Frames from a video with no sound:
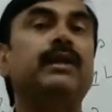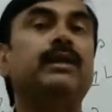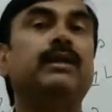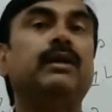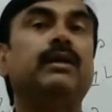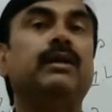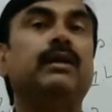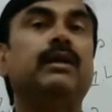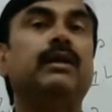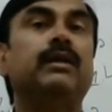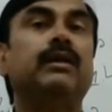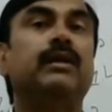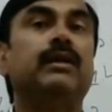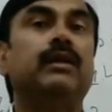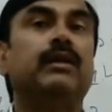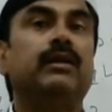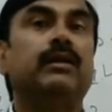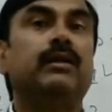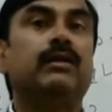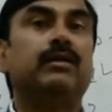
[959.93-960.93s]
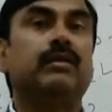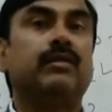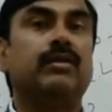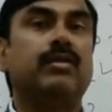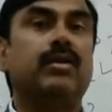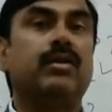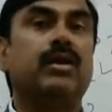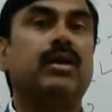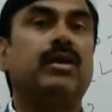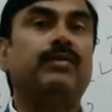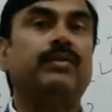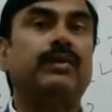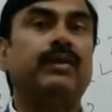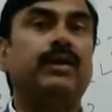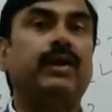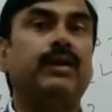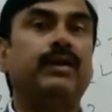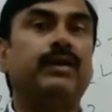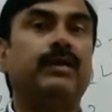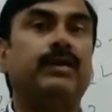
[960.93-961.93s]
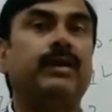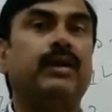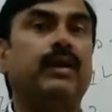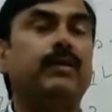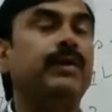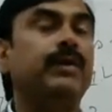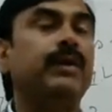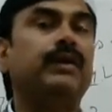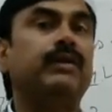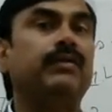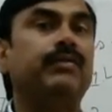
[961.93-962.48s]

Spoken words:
the crop, ripening the